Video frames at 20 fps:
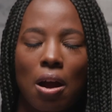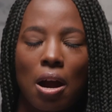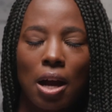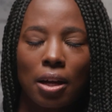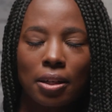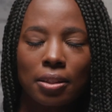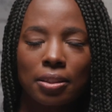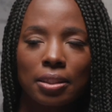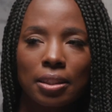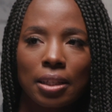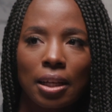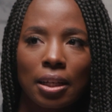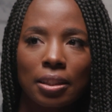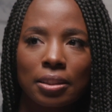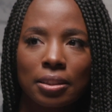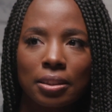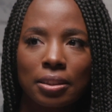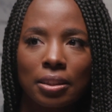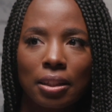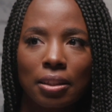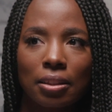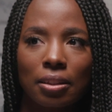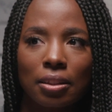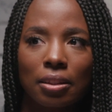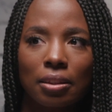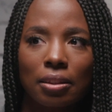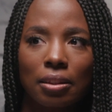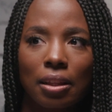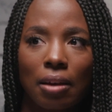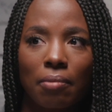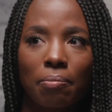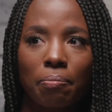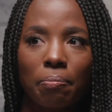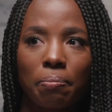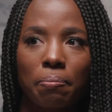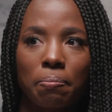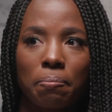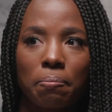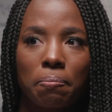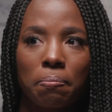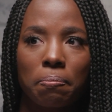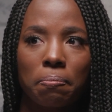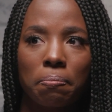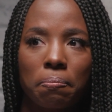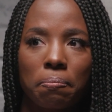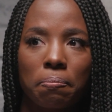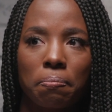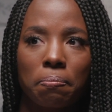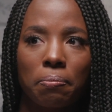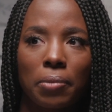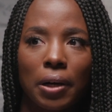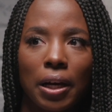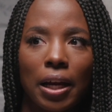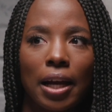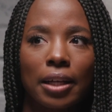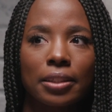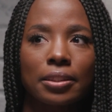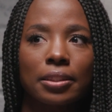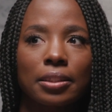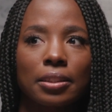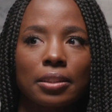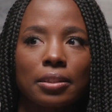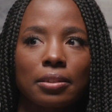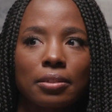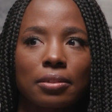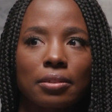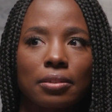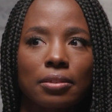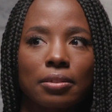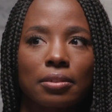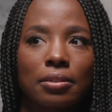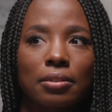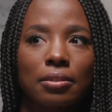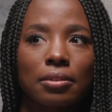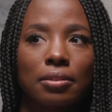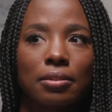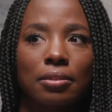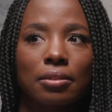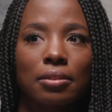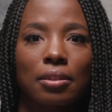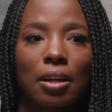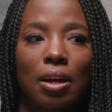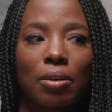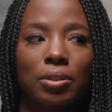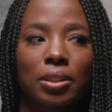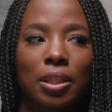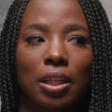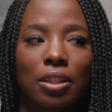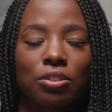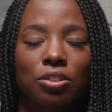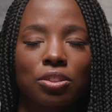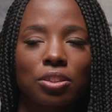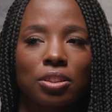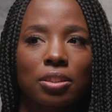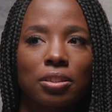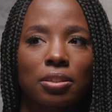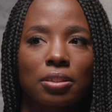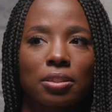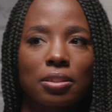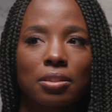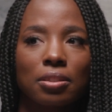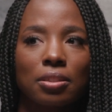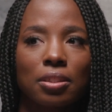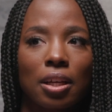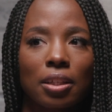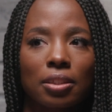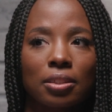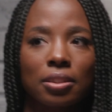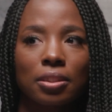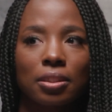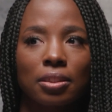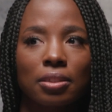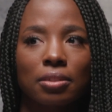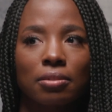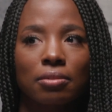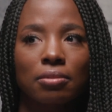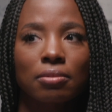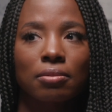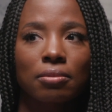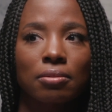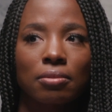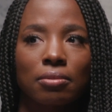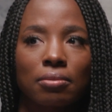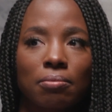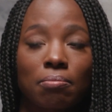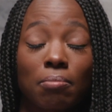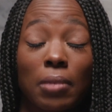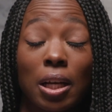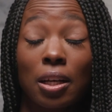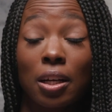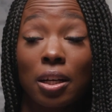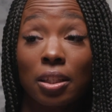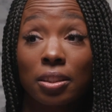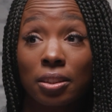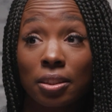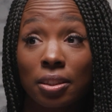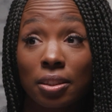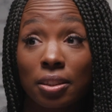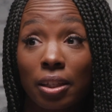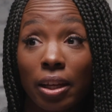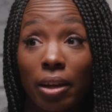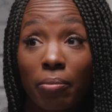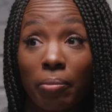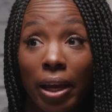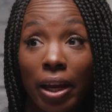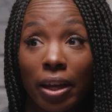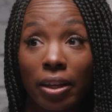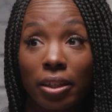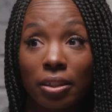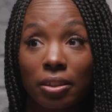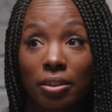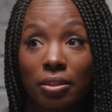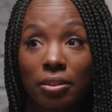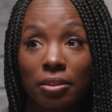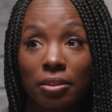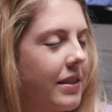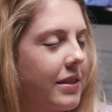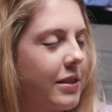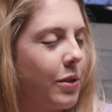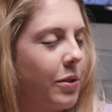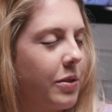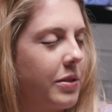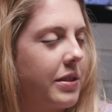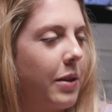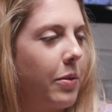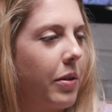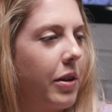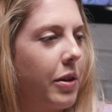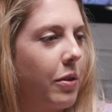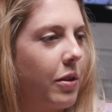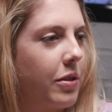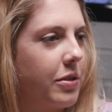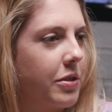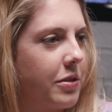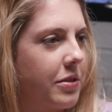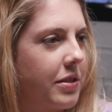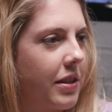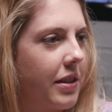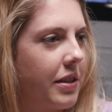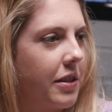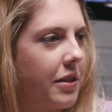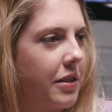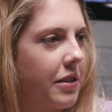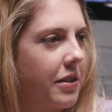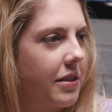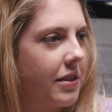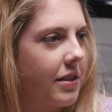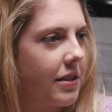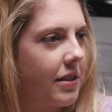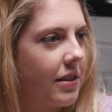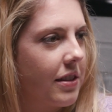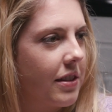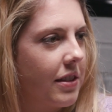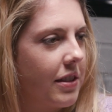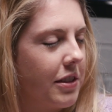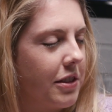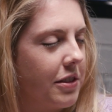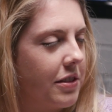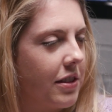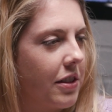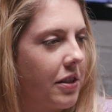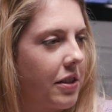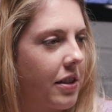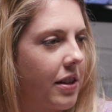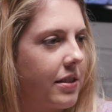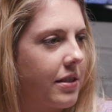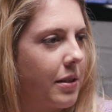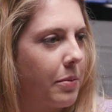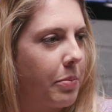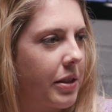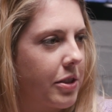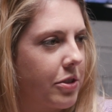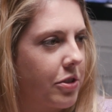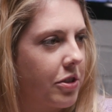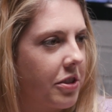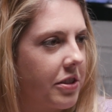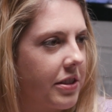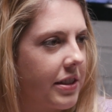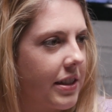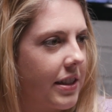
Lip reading: Honestly, I sent that by accident. I was actually texting my cousin named Hanna. So is that why you also sent your cousin a picture of your